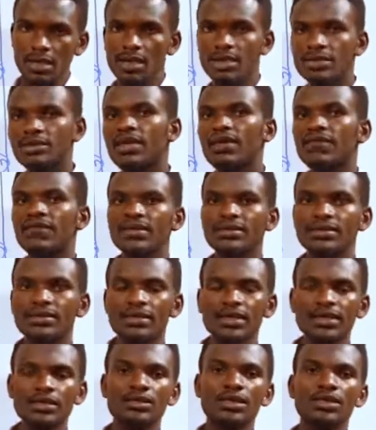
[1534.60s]
the
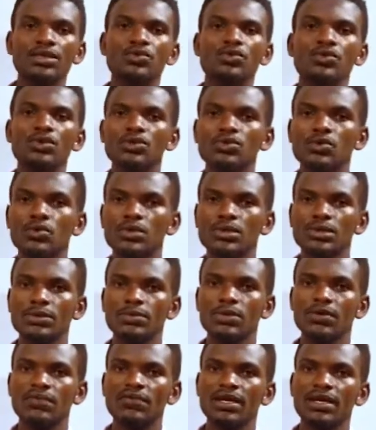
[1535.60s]
vaccination which was
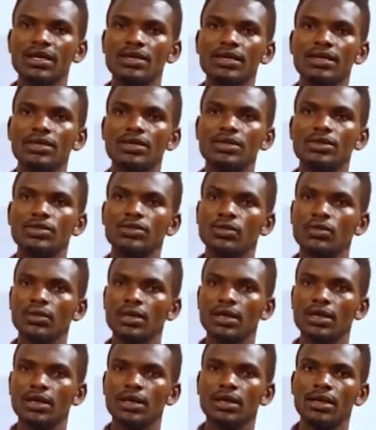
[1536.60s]
provided to
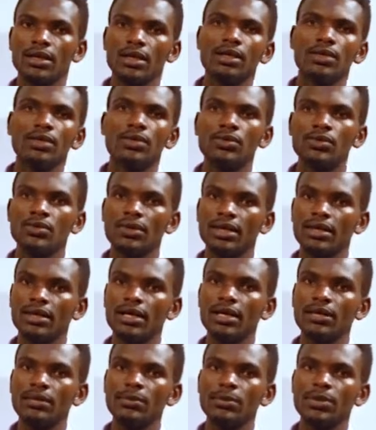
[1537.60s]
the
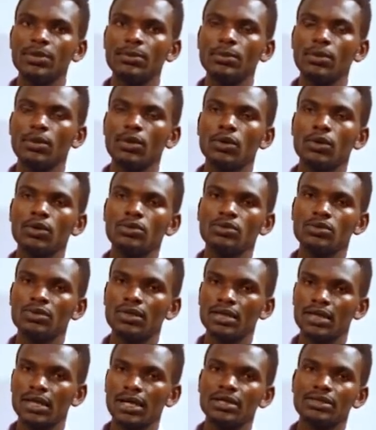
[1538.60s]
young people or to
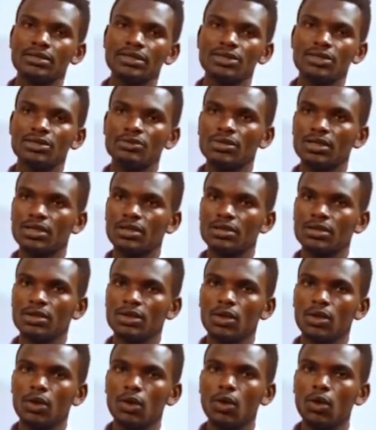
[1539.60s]
the young children
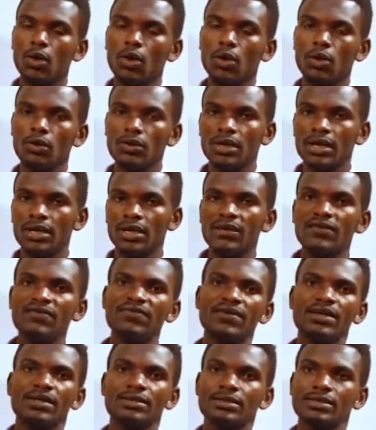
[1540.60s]
or the
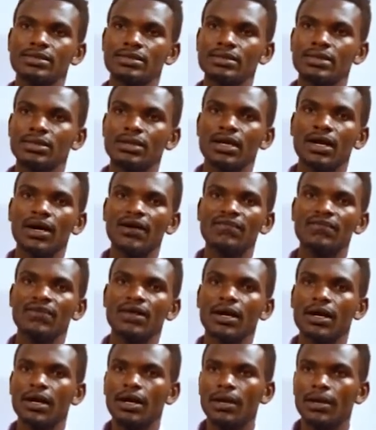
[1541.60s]
infant
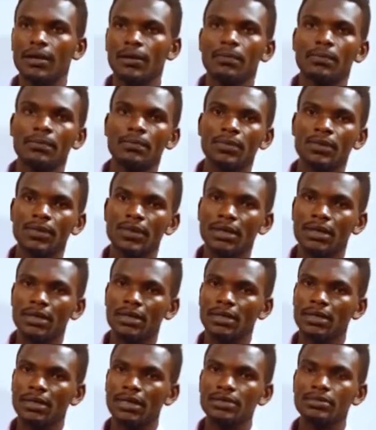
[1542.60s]
after
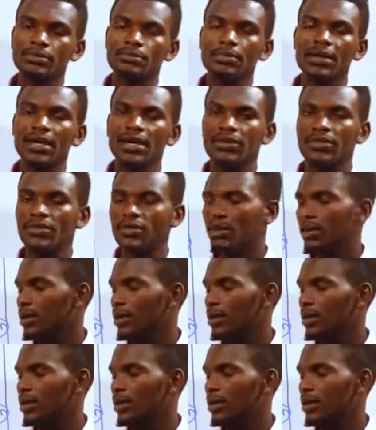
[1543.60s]
they get birth,